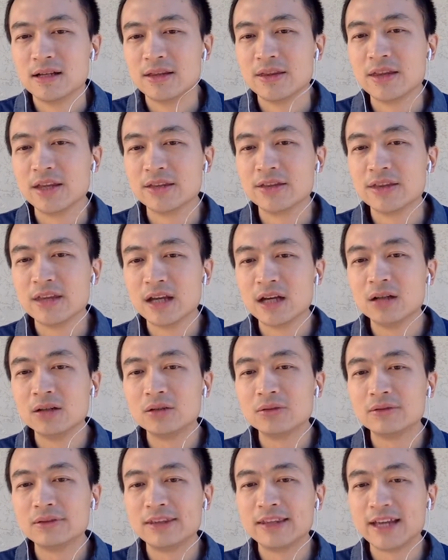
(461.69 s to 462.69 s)
They
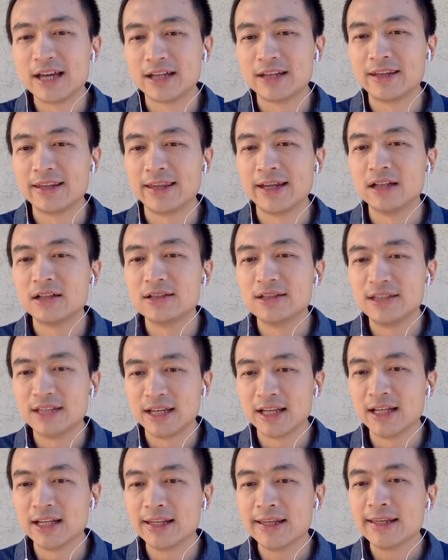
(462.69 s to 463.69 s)
know that their
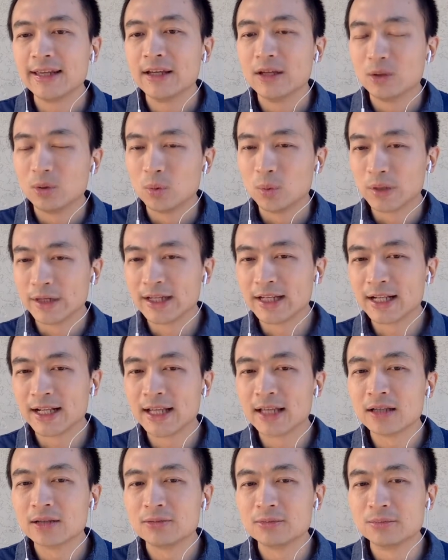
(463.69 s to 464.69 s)
daily,
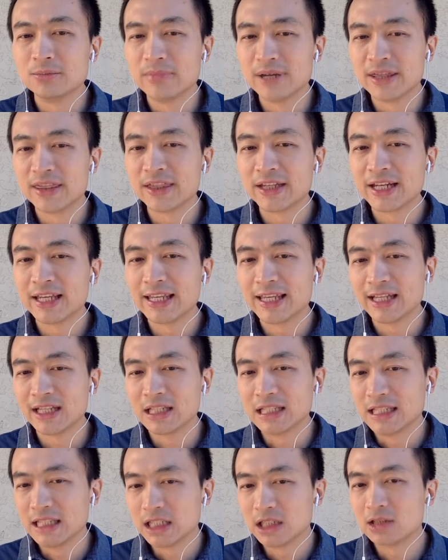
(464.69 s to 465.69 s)
weekly, monthly, and
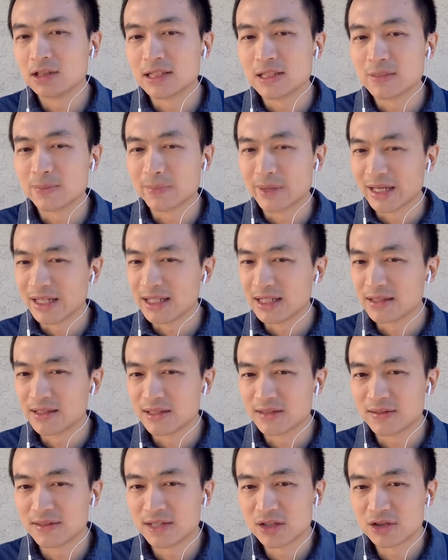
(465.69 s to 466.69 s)
yearly spending
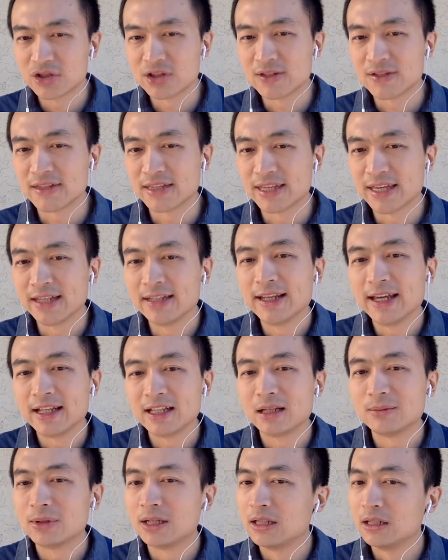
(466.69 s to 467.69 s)
decisions can
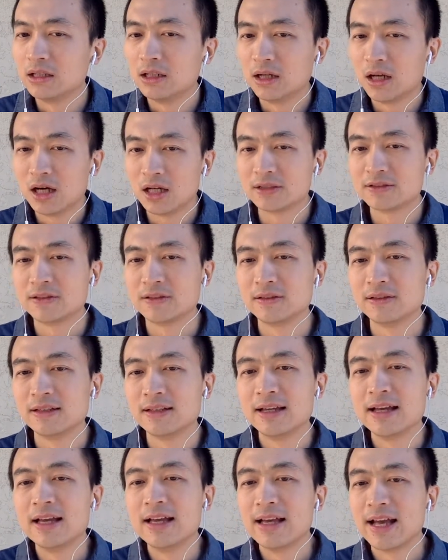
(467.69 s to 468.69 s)
add up a lot,
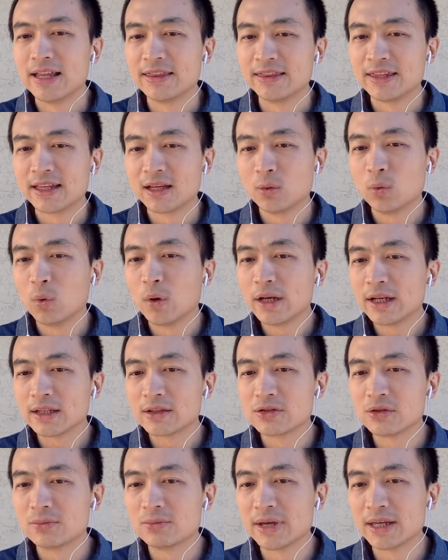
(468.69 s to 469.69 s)
and they are
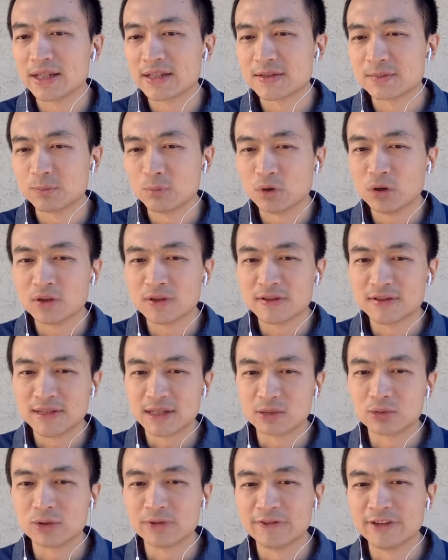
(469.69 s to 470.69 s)
willing to make small
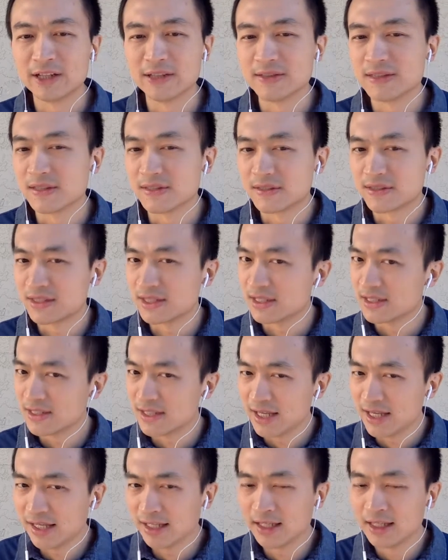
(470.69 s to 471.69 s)
sacrifices
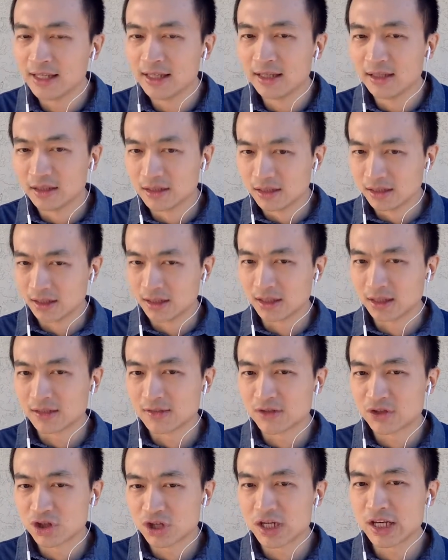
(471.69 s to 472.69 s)
today in
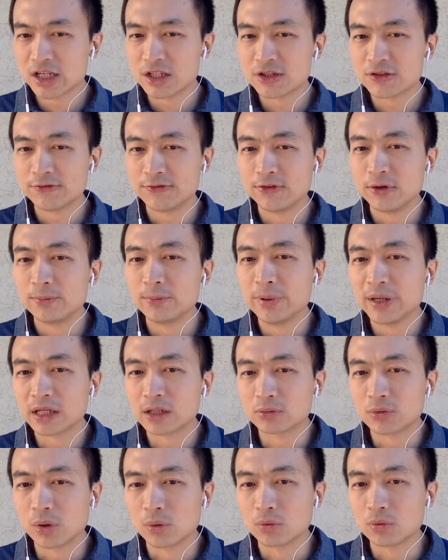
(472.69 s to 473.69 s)
exchange for
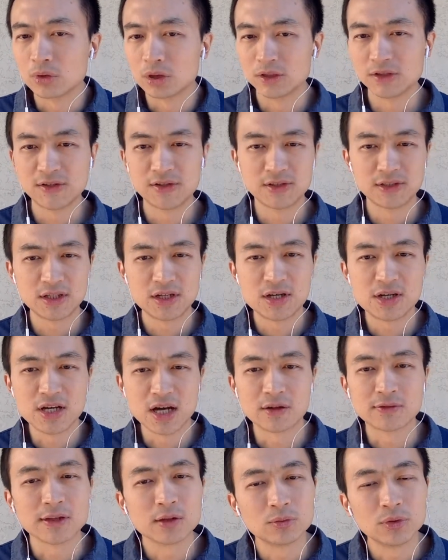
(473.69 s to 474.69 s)
big rewards
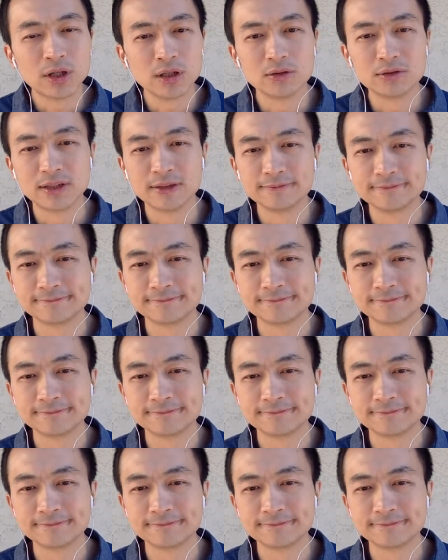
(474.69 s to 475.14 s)
down the road.